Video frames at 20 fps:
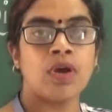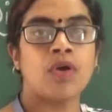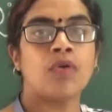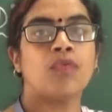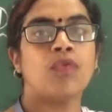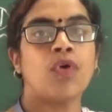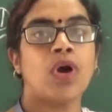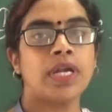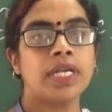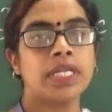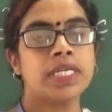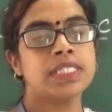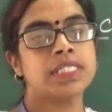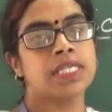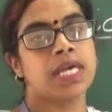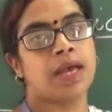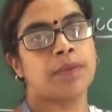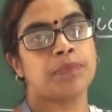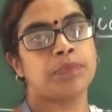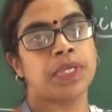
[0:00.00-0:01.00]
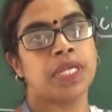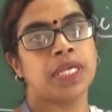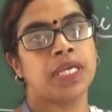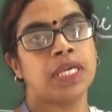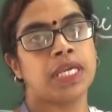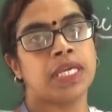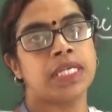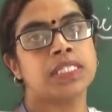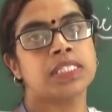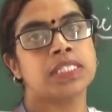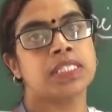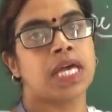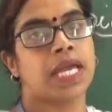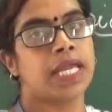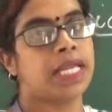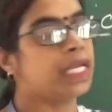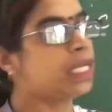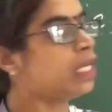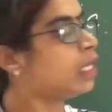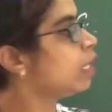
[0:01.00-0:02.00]
what is happening
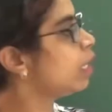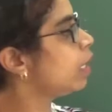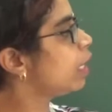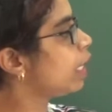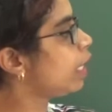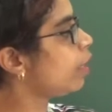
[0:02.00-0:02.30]
inside